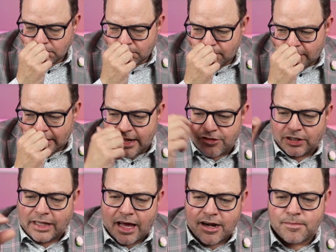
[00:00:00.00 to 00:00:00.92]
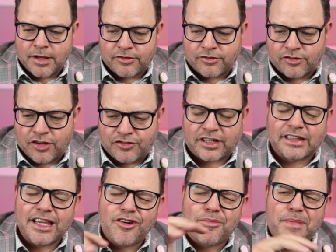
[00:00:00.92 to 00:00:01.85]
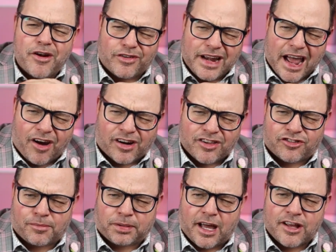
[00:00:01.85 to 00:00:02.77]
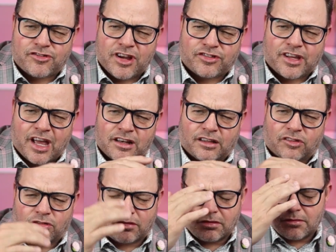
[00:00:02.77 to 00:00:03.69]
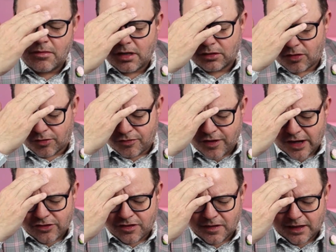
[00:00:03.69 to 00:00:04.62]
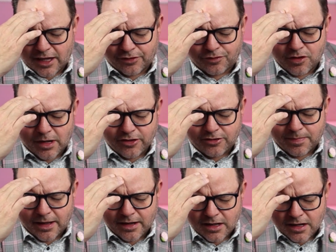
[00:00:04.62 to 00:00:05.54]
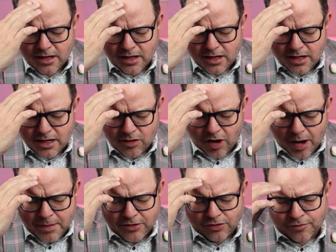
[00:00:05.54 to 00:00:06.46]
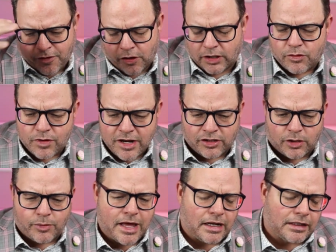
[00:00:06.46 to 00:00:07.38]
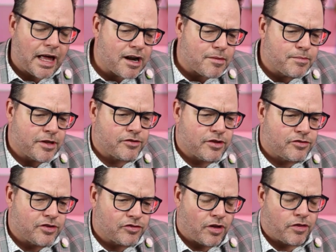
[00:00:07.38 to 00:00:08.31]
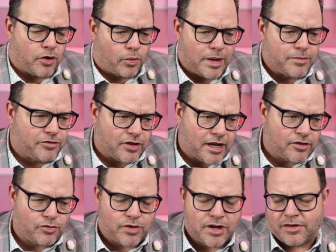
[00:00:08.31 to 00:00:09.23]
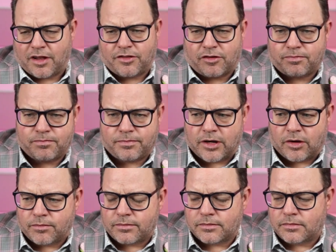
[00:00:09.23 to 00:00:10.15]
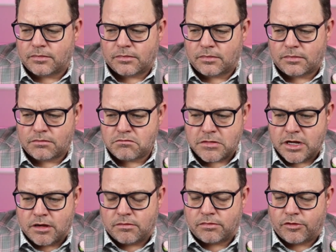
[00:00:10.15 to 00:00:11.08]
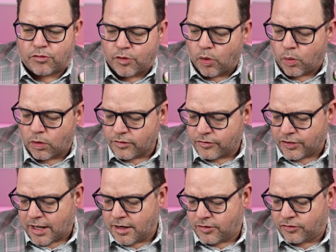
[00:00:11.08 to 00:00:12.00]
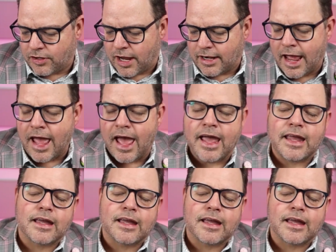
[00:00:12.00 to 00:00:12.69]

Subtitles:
is a lot of businesses. It's a little better now because supply chain's gotten a little fixed in the last few months. But up until fairly recently, we had a lot of businesses on their websites or even on their in the real world signage saying, "Hey,